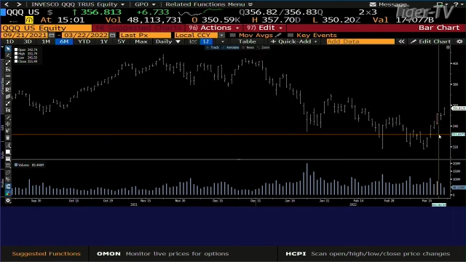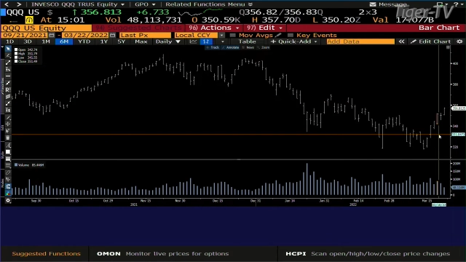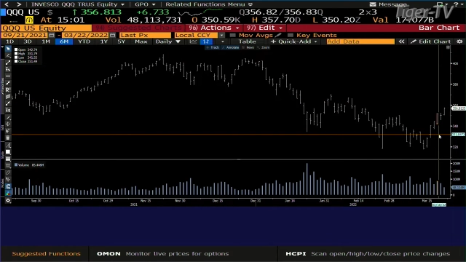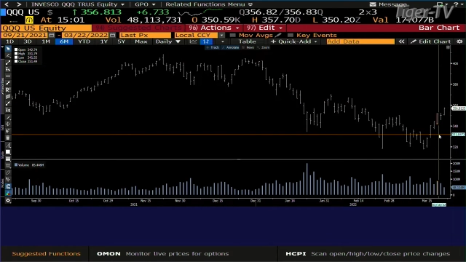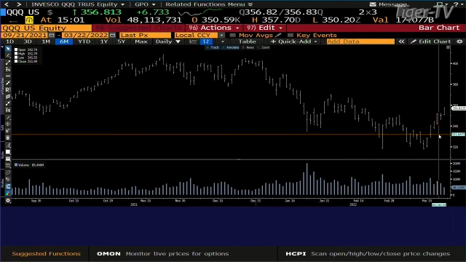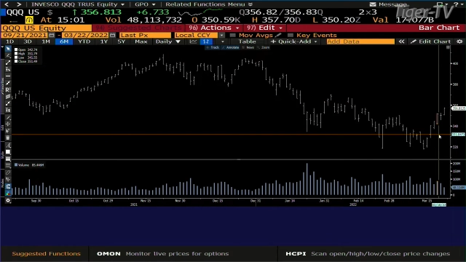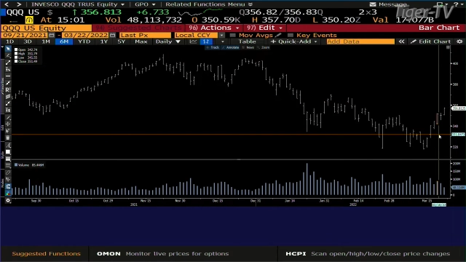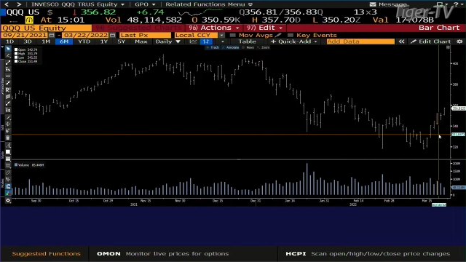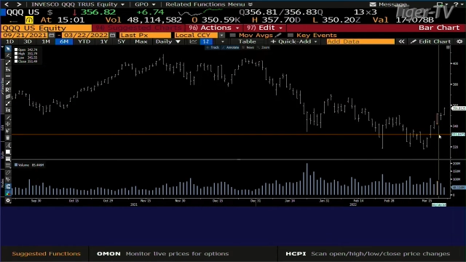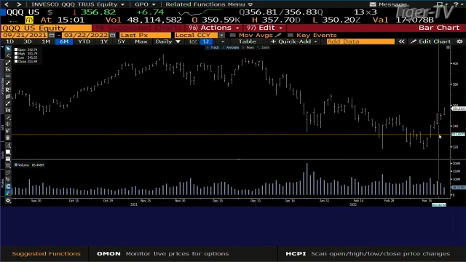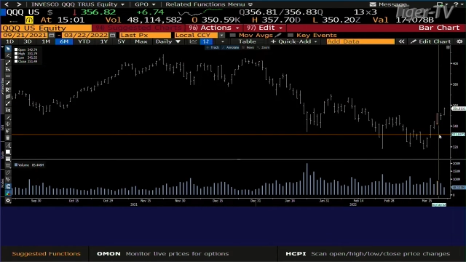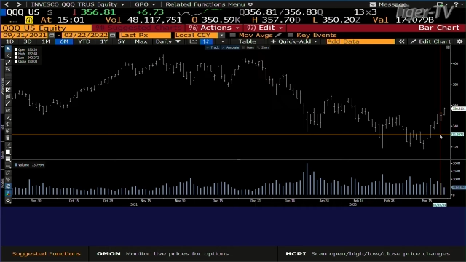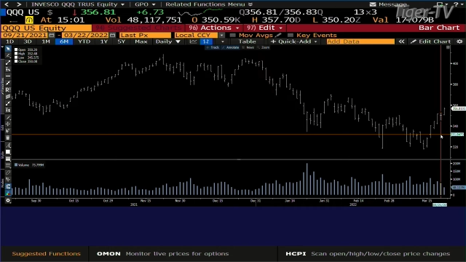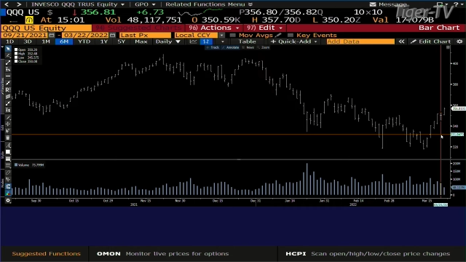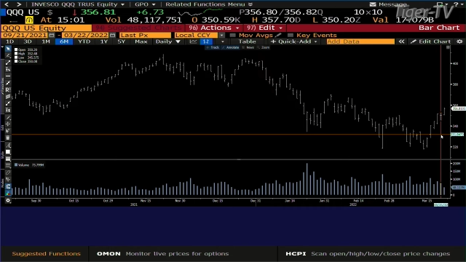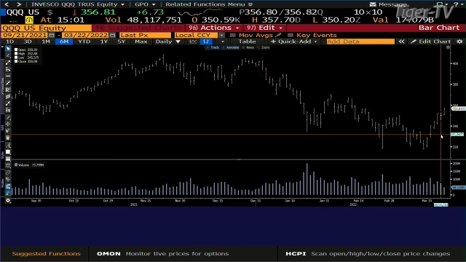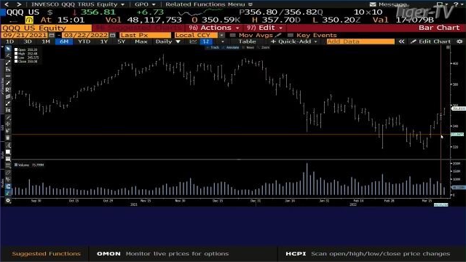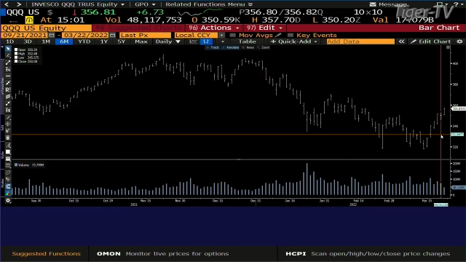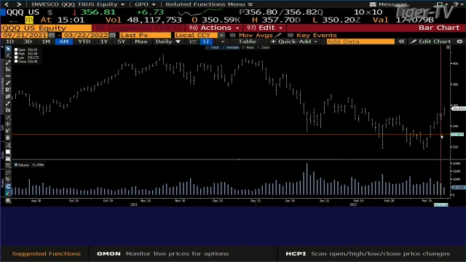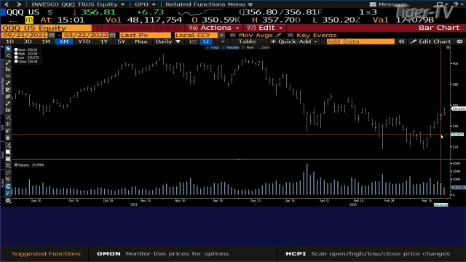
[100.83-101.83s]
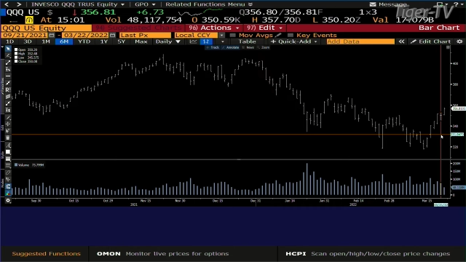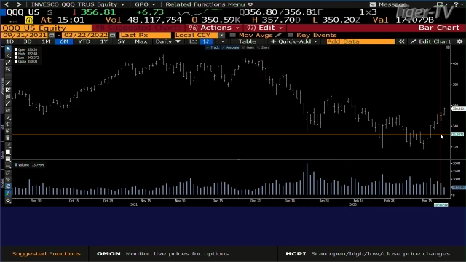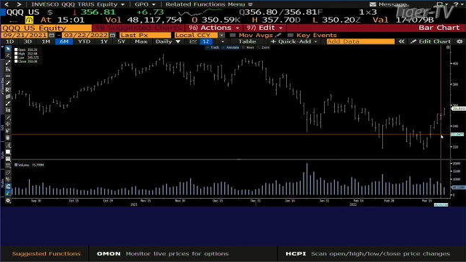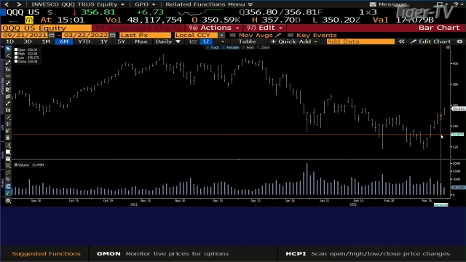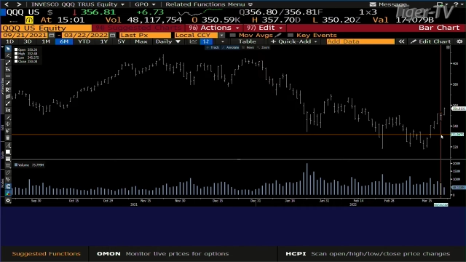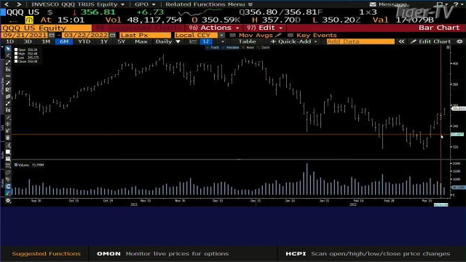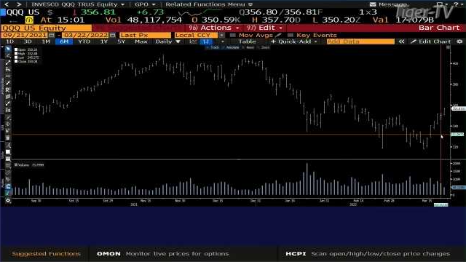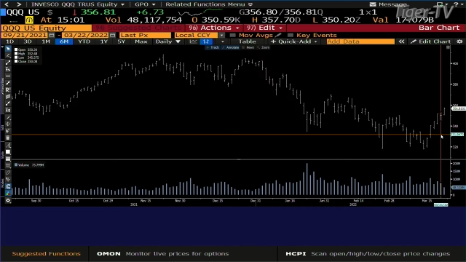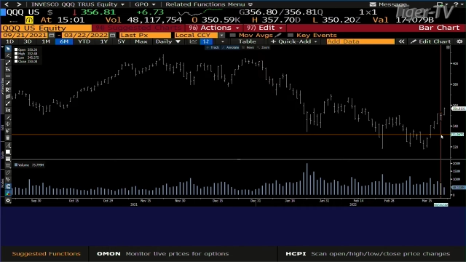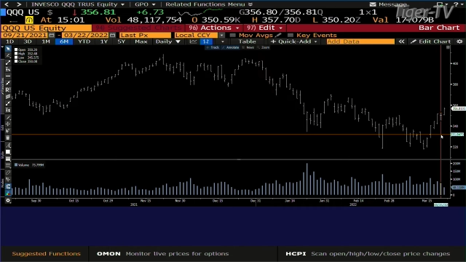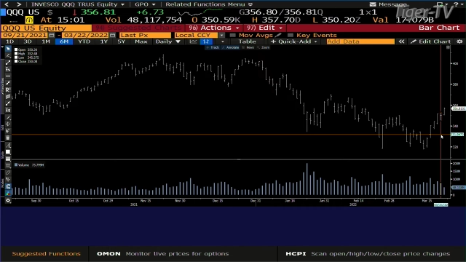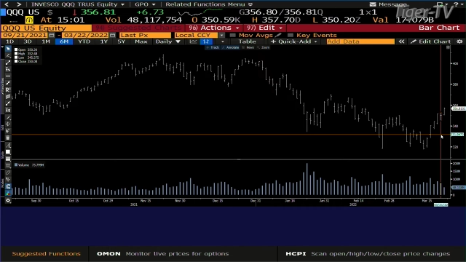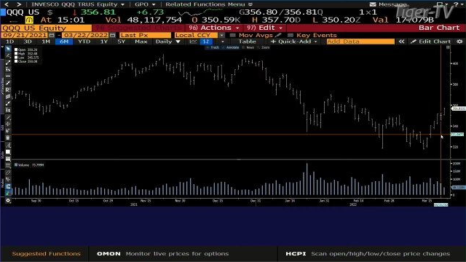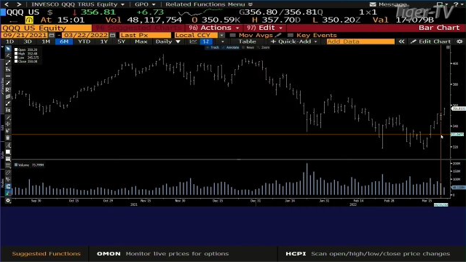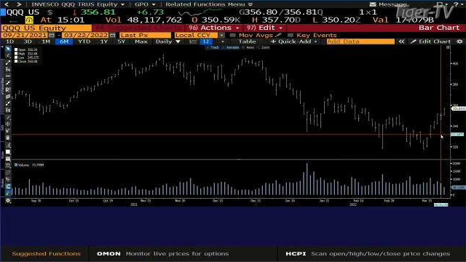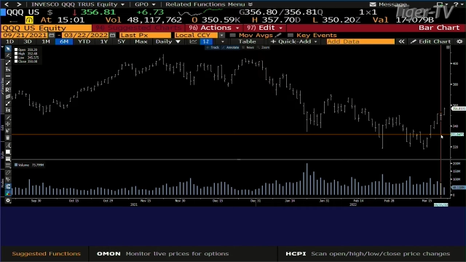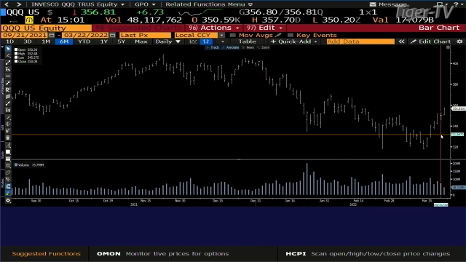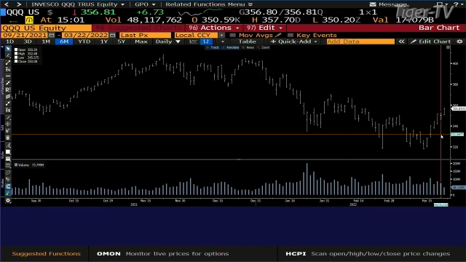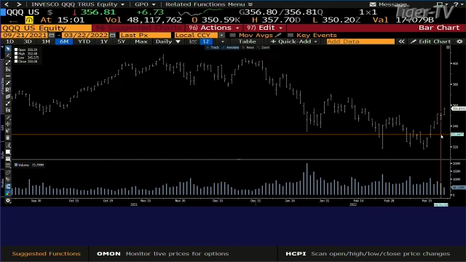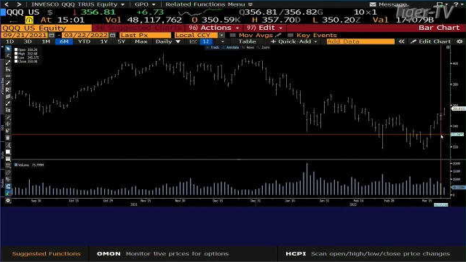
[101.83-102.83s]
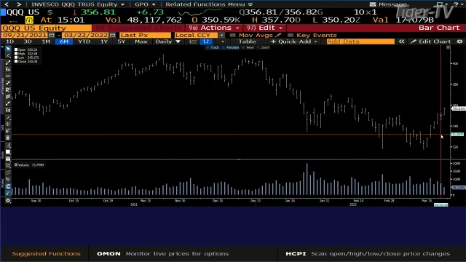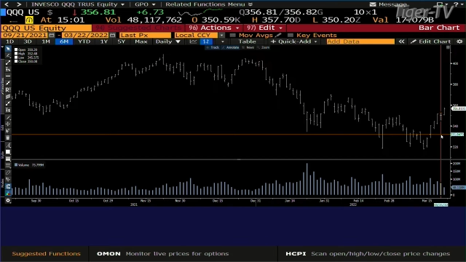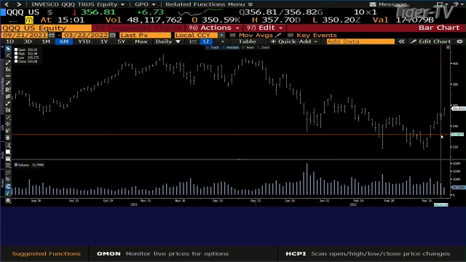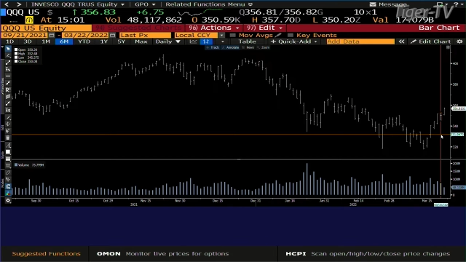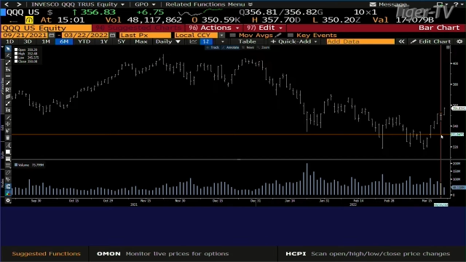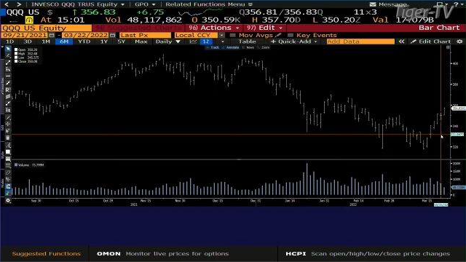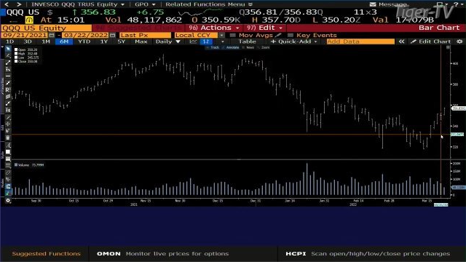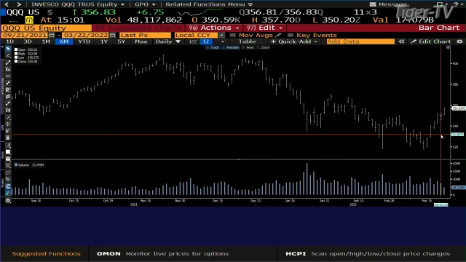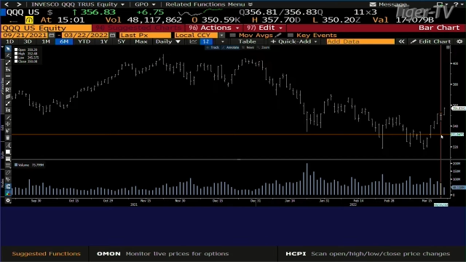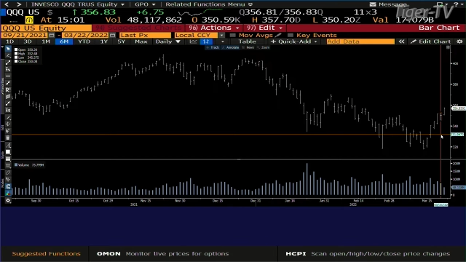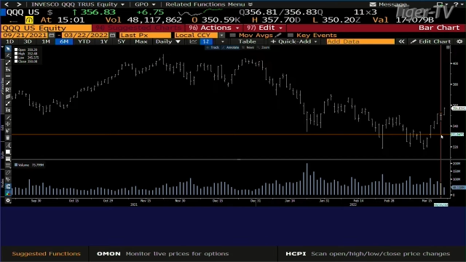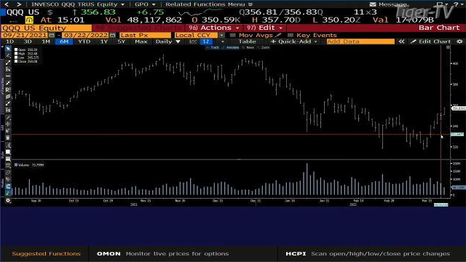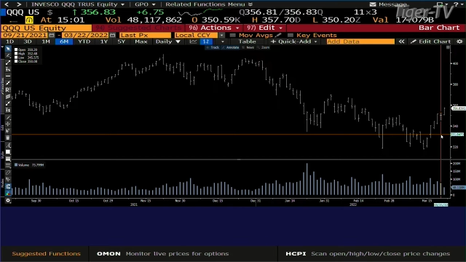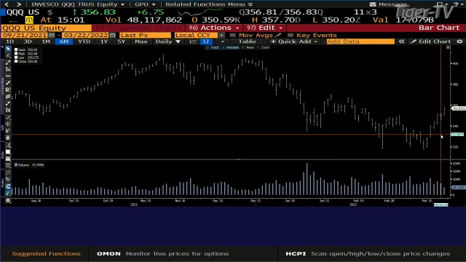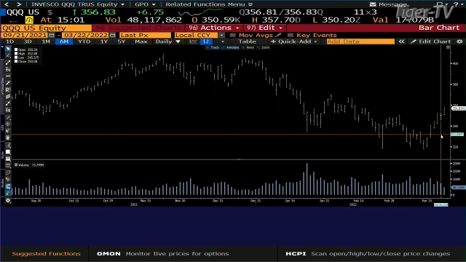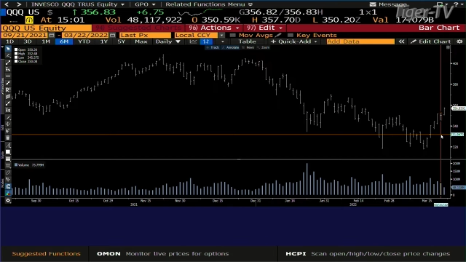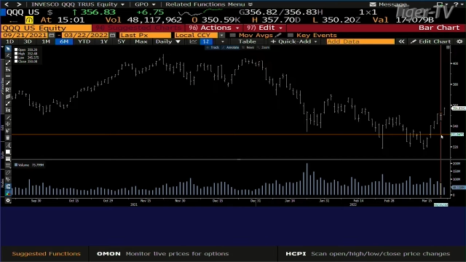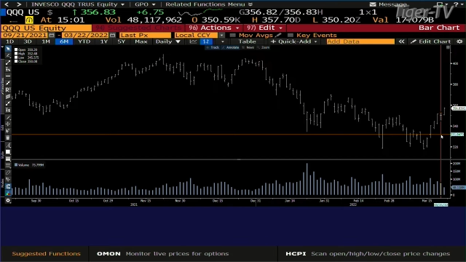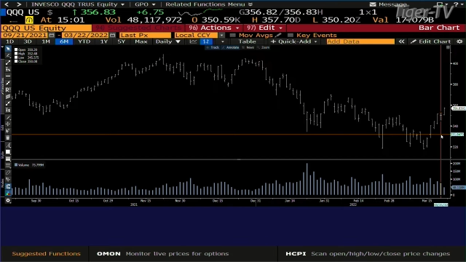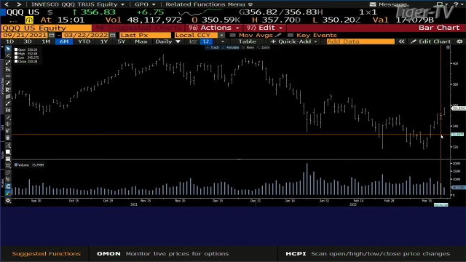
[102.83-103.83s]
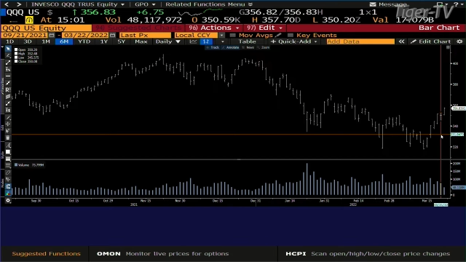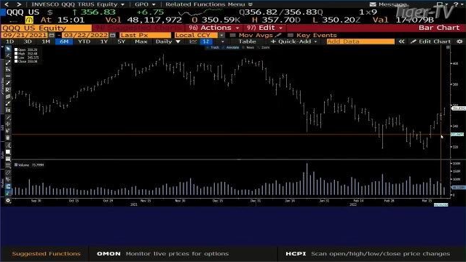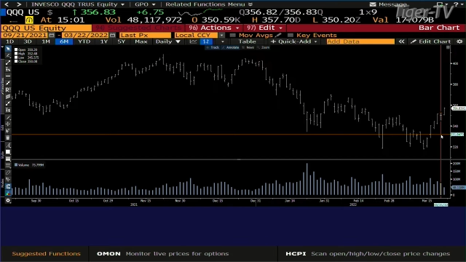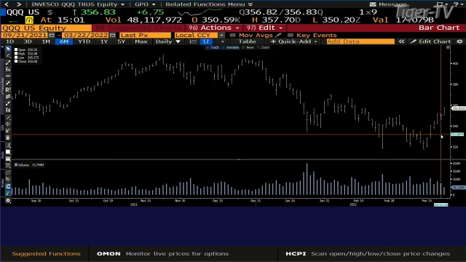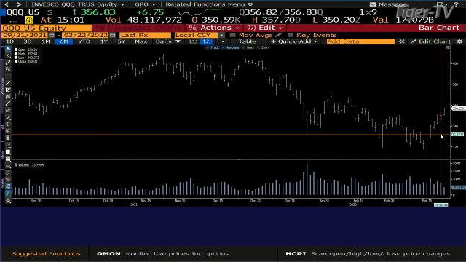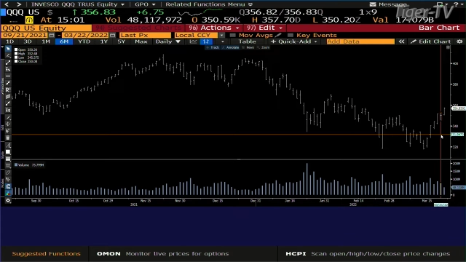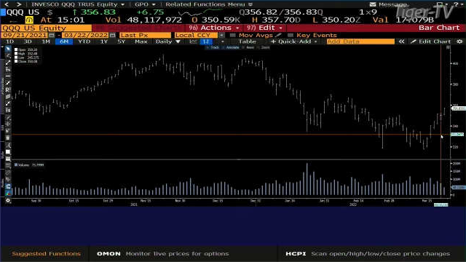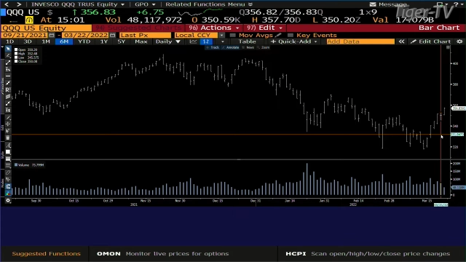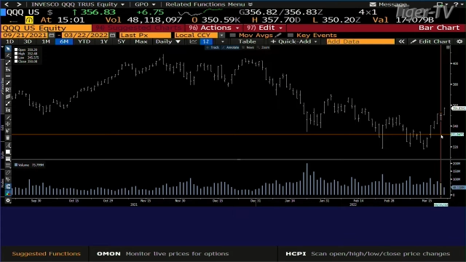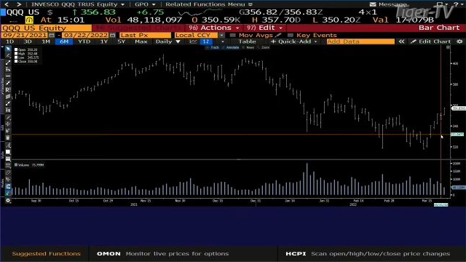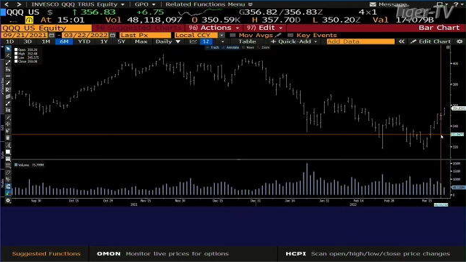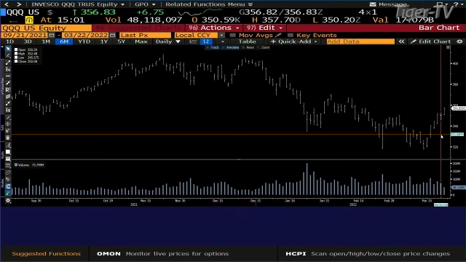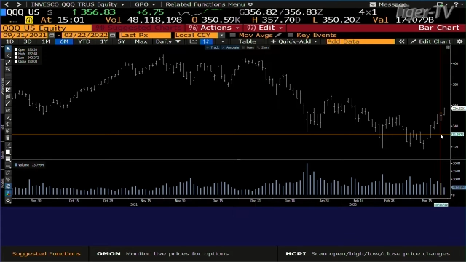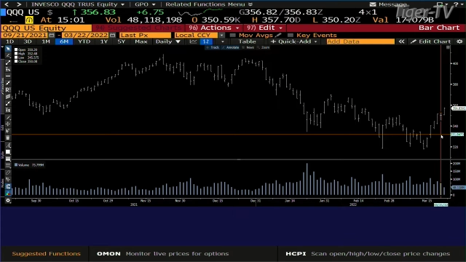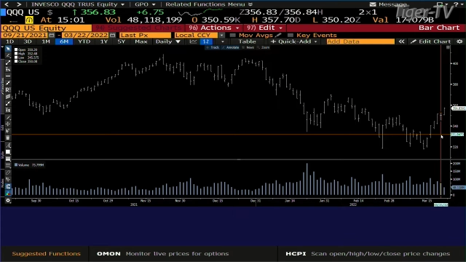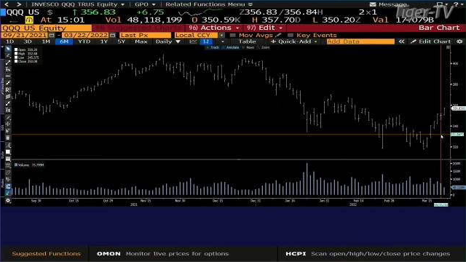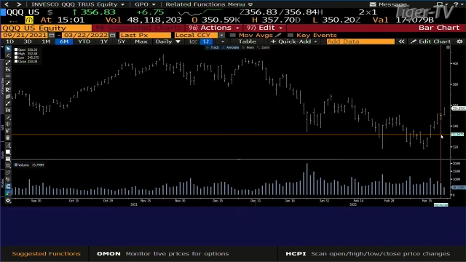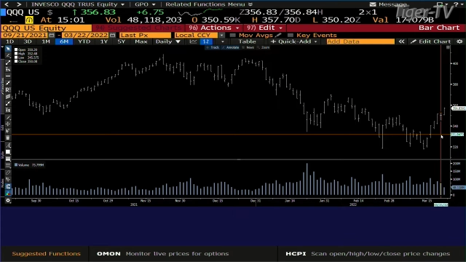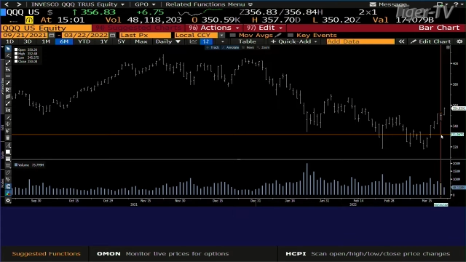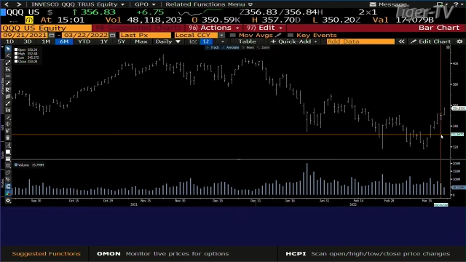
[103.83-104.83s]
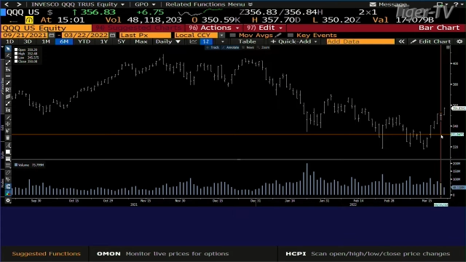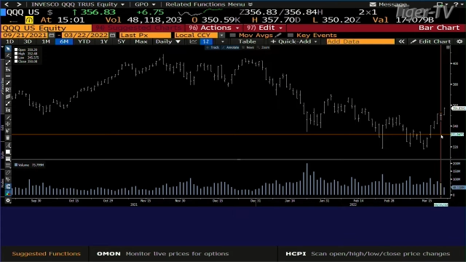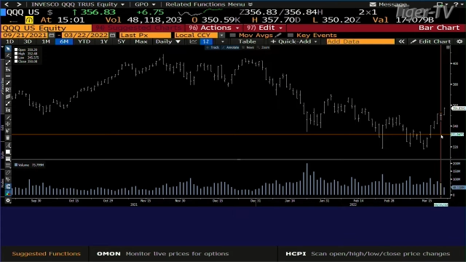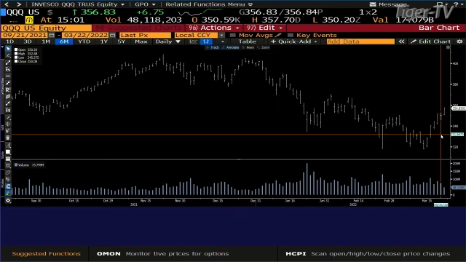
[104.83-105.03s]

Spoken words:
(no speaker visible)